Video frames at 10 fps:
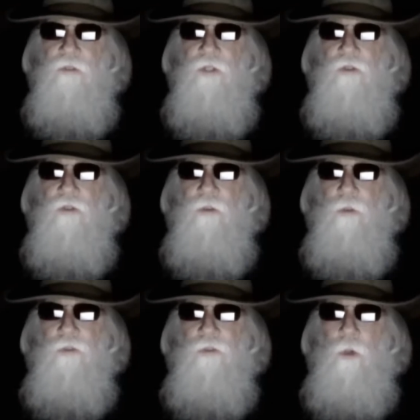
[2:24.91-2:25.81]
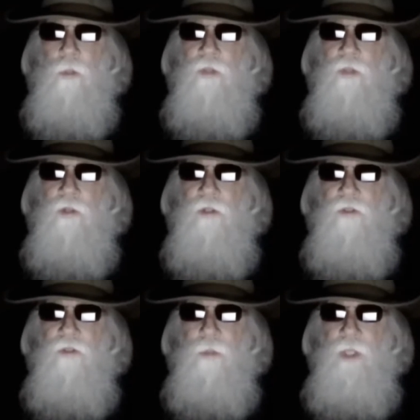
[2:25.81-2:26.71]
feature that was formed in the
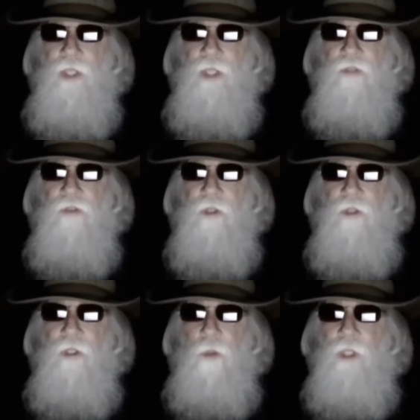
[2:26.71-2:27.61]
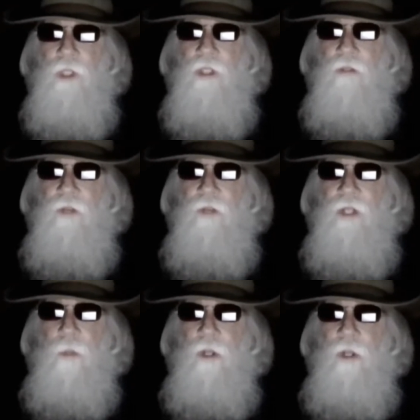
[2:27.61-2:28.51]
distant past, we need to
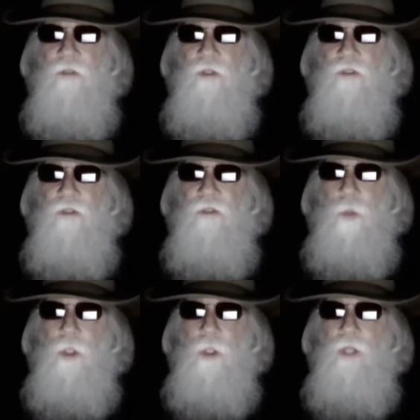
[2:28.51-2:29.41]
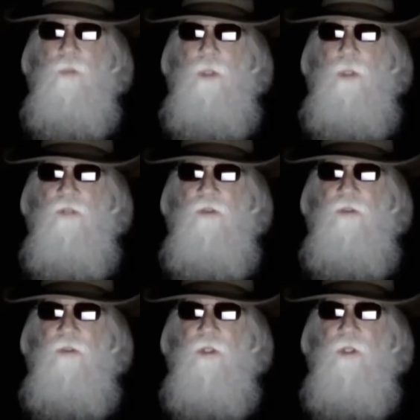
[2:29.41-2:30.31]
find processes at work in the
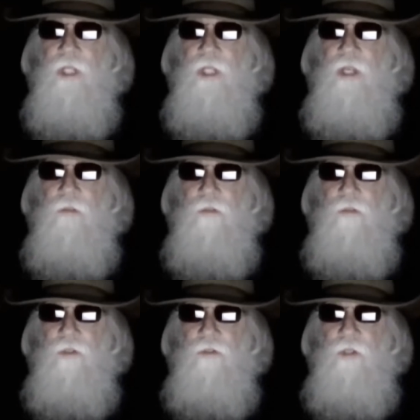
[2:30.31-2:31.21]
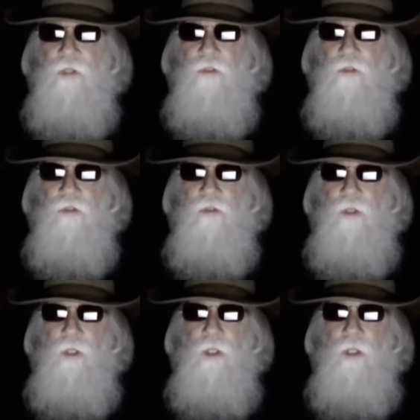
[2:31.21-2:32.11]
present that could account for such features.
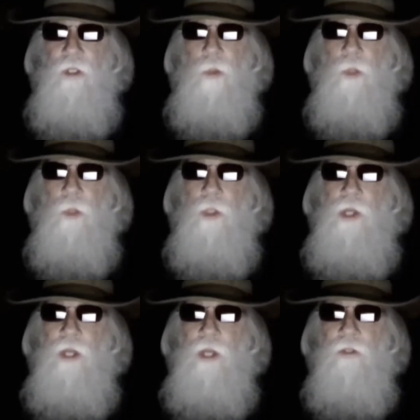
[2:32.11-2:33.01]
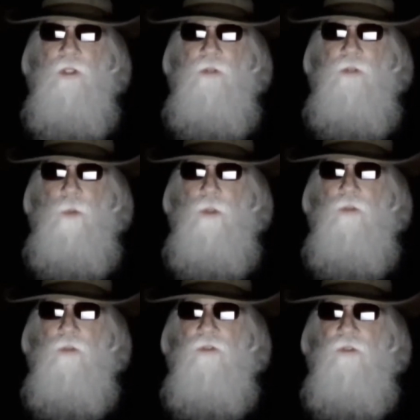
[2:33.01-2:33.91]
We will not, in other
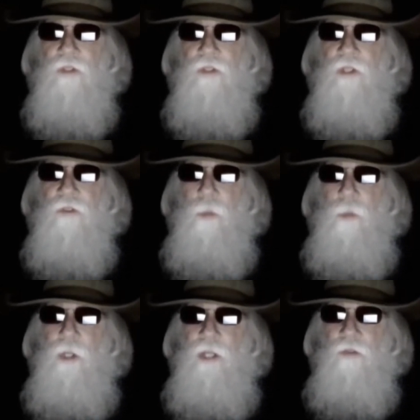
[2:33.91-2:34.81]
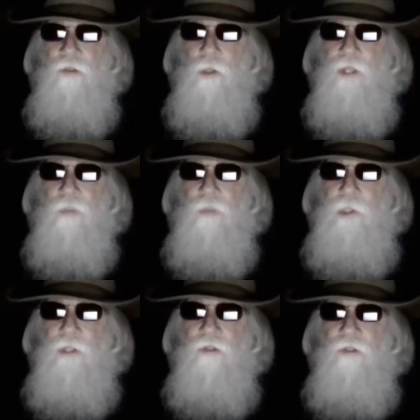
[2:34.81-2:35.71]
words, seek supernatural
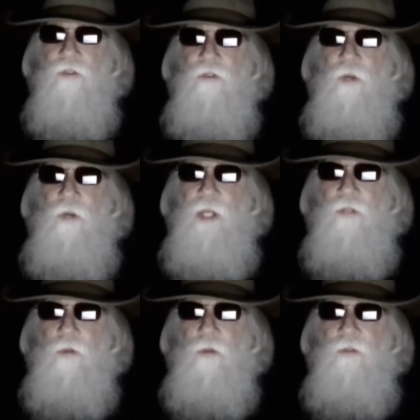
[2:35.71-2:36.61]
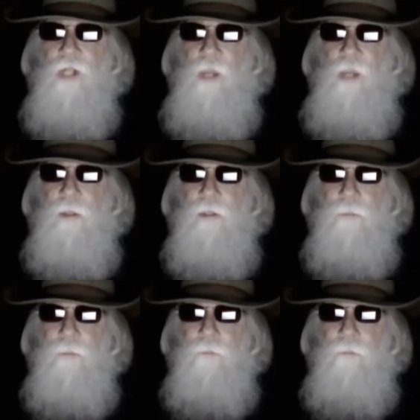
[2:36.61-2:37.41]
explanations for natural phenomena.